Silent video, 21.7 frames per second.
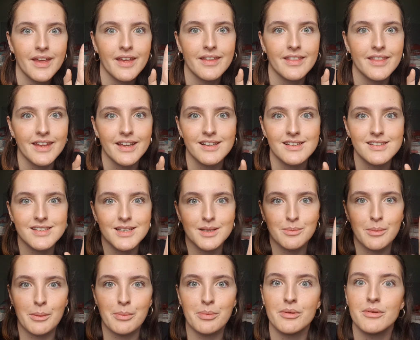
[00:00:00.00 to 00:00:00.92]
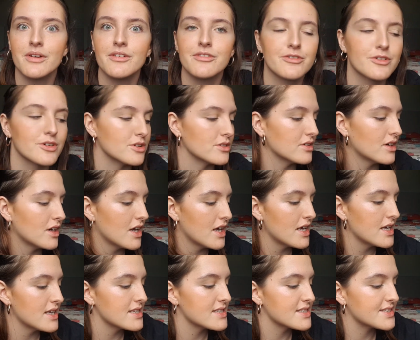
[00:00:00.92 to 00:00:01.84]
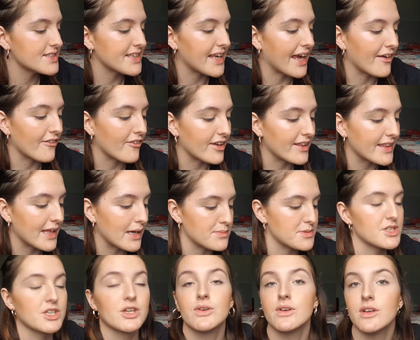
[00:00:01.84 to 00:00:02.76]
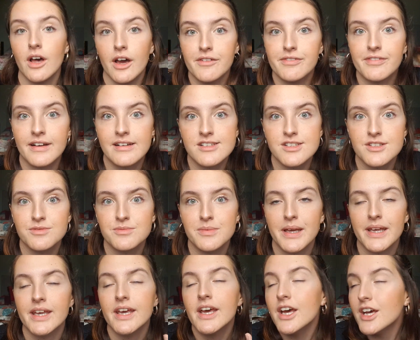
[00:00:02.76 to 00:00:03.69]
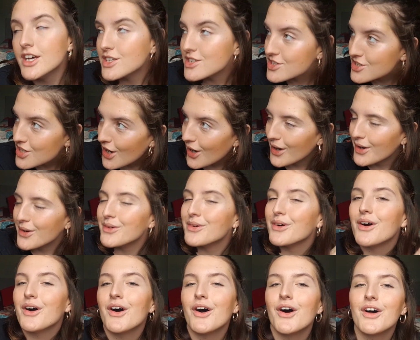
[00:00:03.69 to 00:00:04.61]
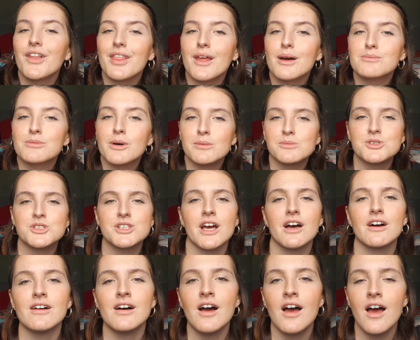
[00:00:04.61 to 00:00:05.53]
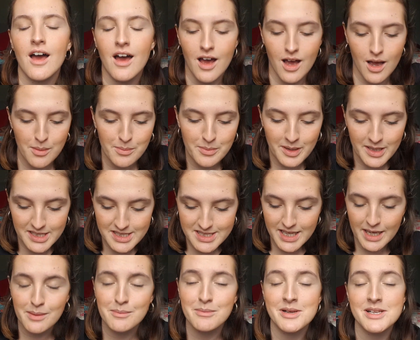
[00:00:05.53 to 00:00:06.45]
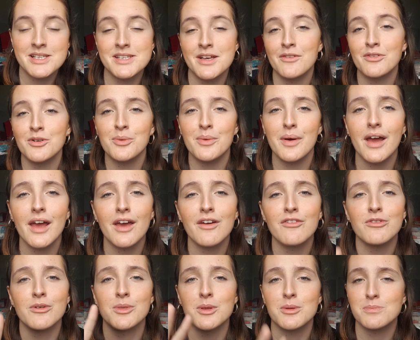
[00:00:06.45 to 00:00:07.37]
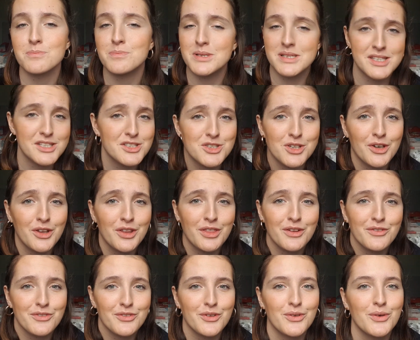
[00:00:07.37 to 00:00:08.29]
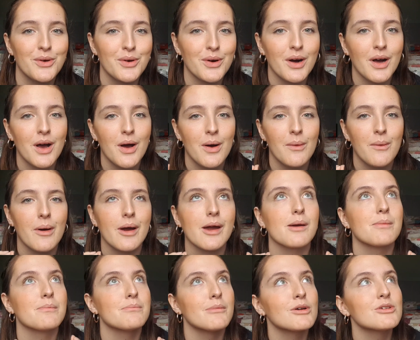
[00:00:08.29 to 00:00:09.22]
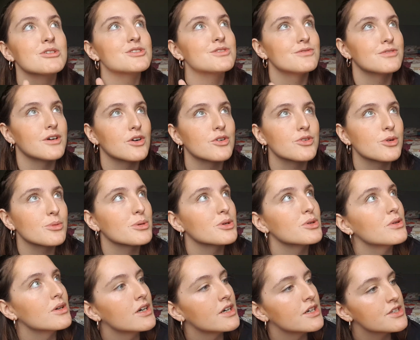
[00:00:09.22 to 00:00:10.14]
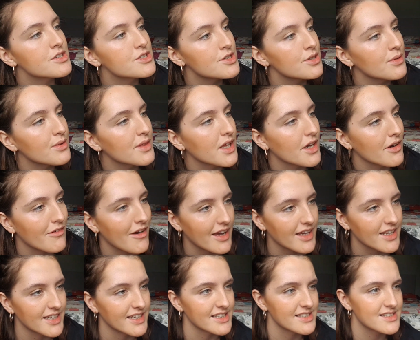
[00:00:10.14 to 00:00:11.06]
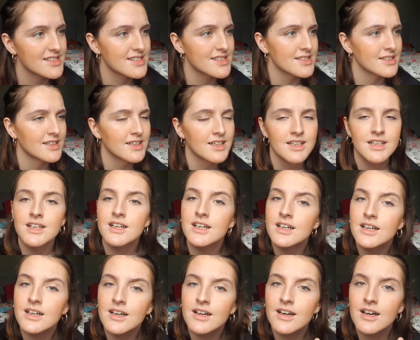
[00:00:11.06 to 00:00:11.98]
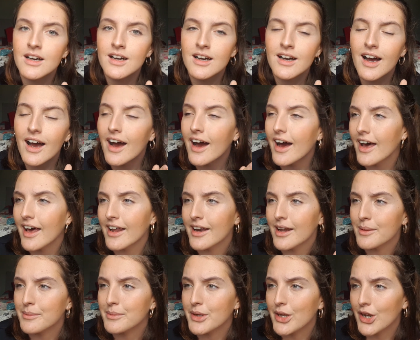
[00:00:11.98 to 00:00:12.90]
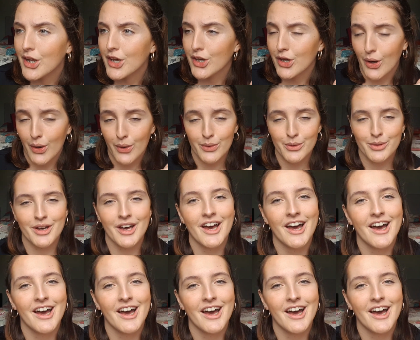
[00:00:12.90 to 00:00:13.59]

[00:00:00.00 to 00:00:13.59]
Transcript: Things in my peripheral scaring the absolute life out of me. So on that bombshell, I'm going to take myself away from the position on the floor where I'm most vulnerable to the arachnids, and I'm gonna go.